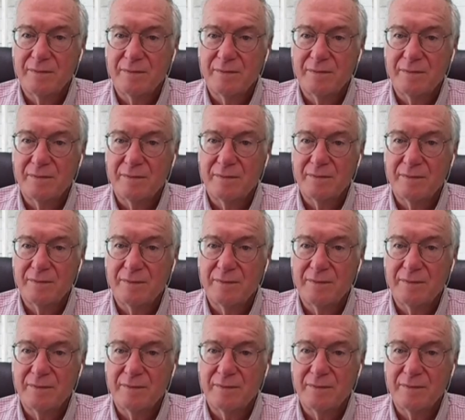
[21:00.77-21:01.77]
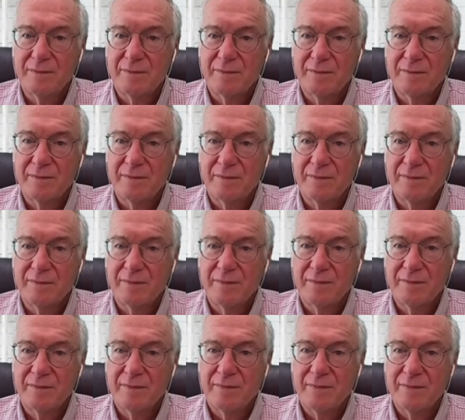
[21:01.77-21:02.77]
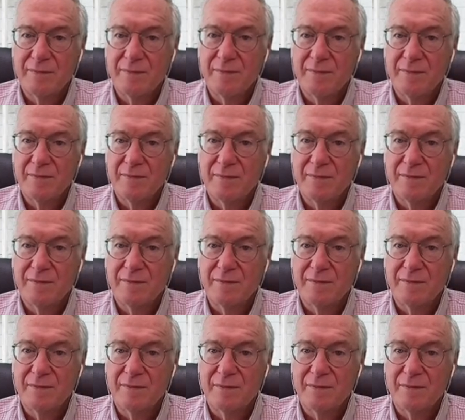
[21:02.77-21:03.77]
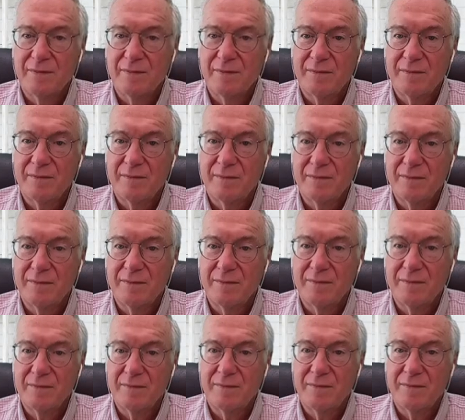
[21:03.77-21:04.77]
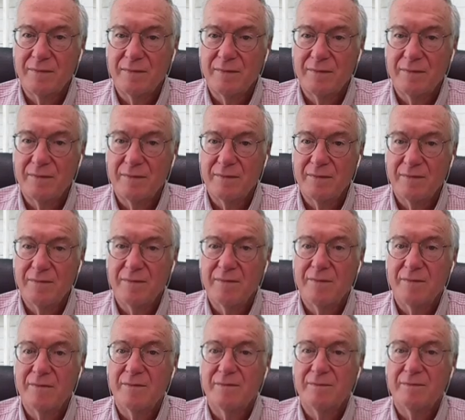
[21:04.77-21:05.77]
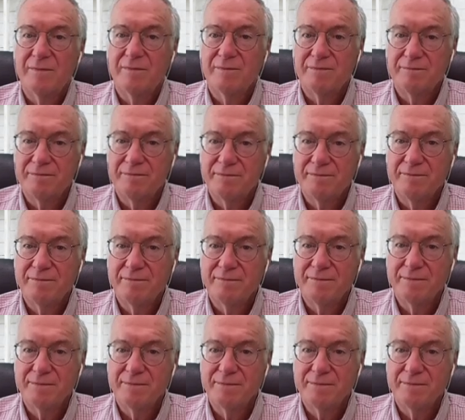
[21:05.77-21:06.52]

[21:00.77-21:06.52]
(silent)